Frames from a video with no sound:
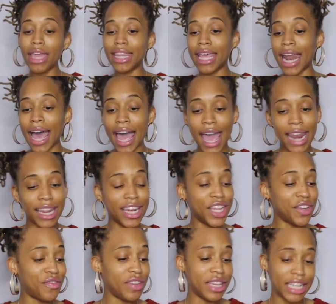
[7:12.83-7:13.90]
that I had
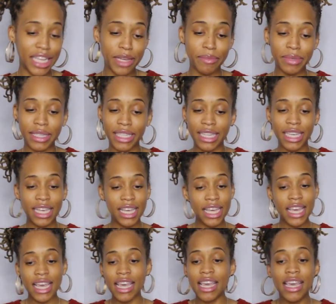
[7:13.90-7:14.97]
enough lips
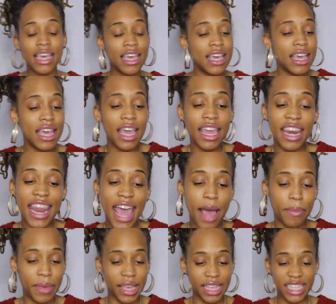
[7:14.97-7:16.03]
and
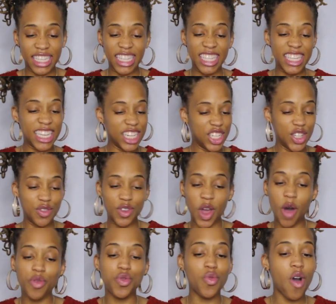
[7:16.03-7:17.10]
napkins and tissue to
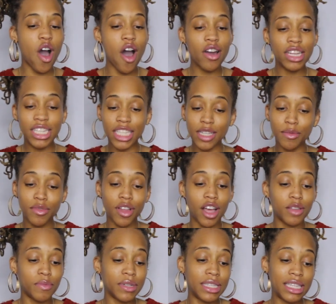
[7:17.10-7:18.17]
go through all this lip
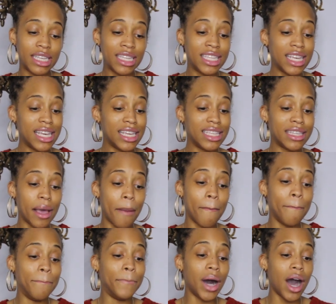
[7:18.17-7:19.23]
gloss, but this is
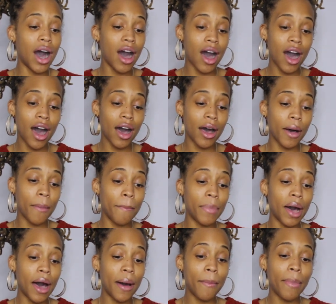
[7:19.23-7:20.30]
bomb,
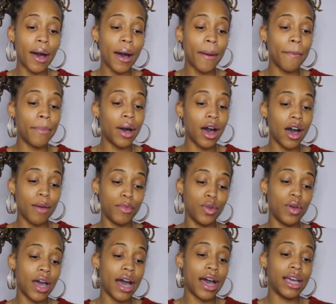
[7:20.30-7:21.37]
bomb, bomb, bomb,
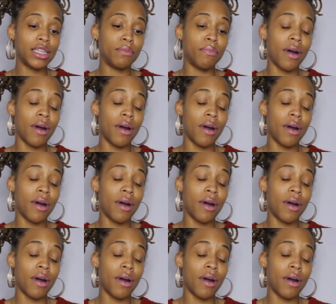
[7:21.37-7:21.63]
you guys,